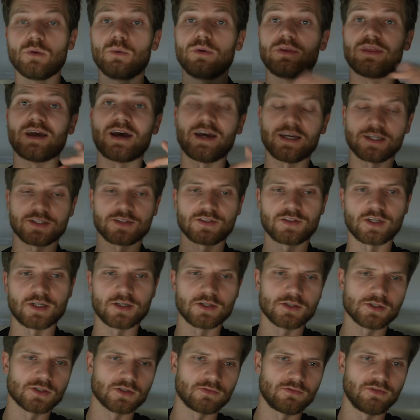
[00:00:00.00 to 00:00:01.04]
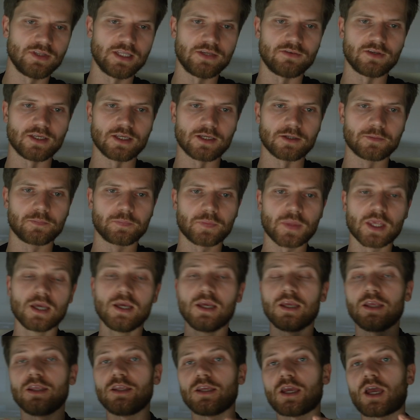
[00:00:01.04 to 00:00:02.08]
with high standards of living.
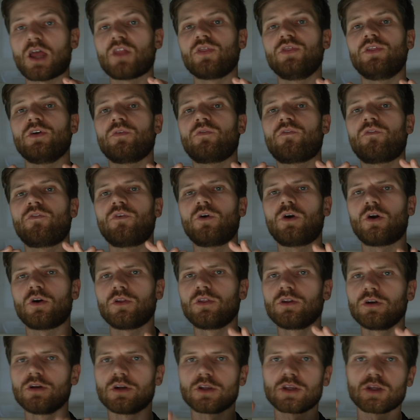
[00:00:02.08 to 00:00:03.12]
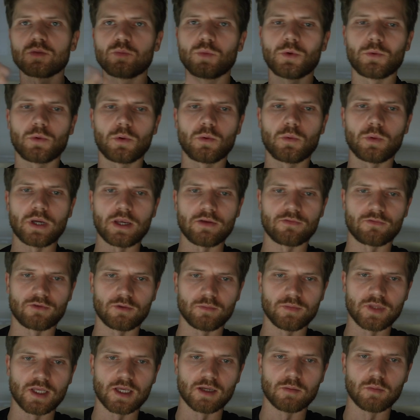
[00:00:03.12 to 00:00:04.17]
Yet, the further you move away
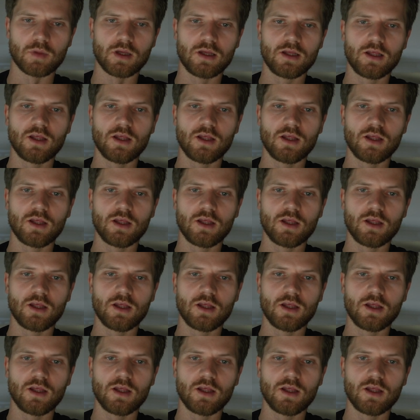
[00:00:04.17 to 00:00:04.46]
from them,